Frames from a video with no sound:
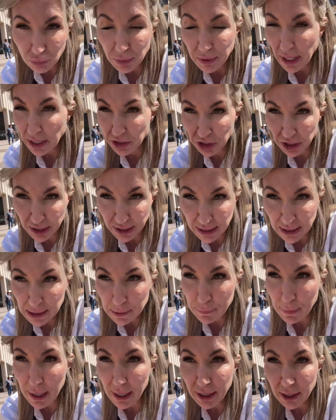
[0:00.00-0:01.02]
that she
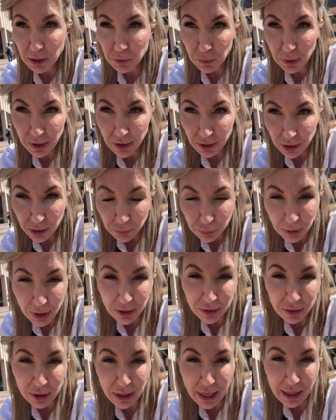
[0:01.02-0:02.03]
conspired with her
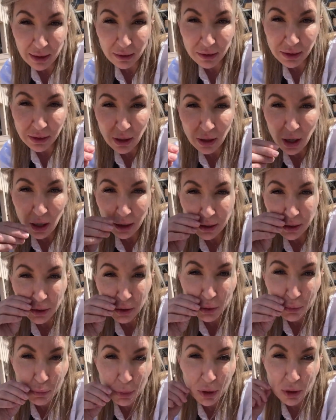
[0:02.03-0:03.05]
brother Alex Cox
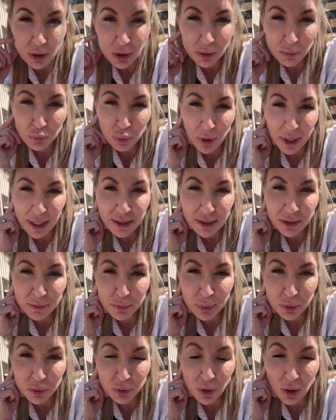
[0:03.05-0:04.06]
to murder Brandon
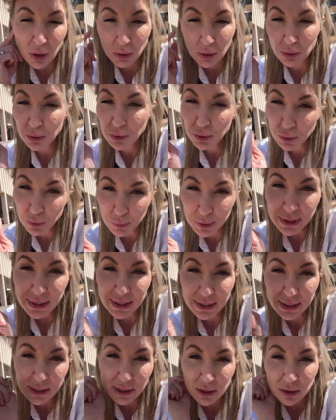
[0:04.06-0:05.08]
Boudreaux, who is
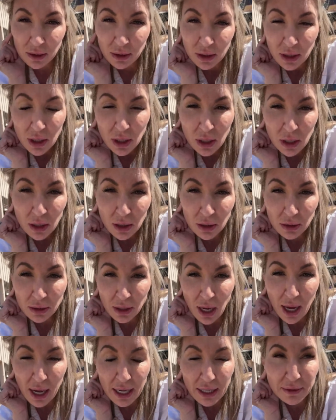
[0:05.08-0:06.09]
still
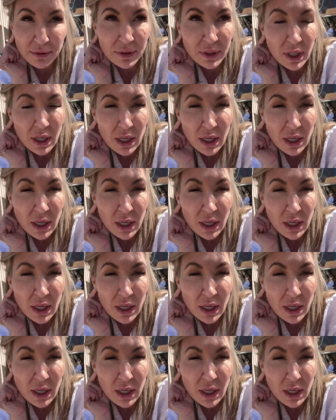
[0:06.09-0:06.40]
alive.